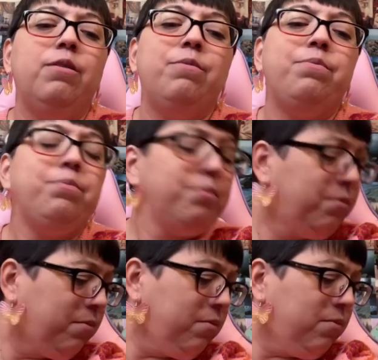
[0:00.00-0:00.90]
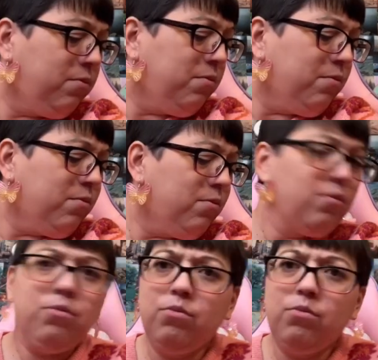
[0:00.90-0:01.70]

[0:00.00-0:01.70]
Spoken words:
Nothing is said.